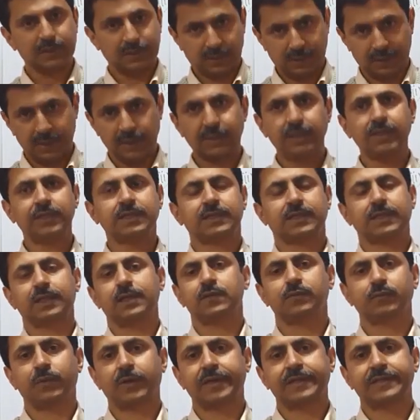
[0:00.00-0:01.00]
In this case,
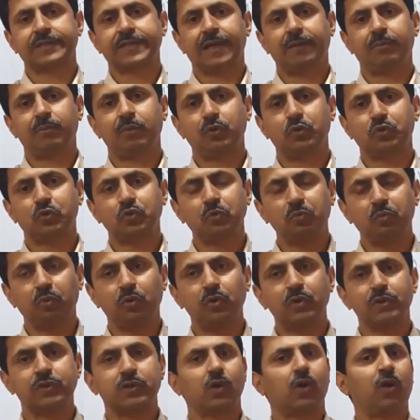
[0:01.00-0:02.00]
for example, two
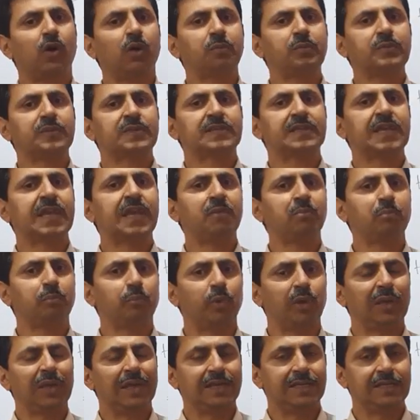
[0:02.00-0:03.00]
poles of same
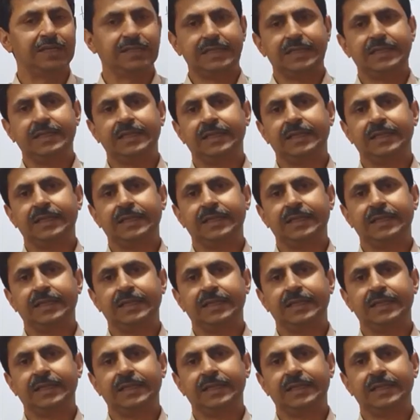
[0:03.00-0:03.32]
polarity,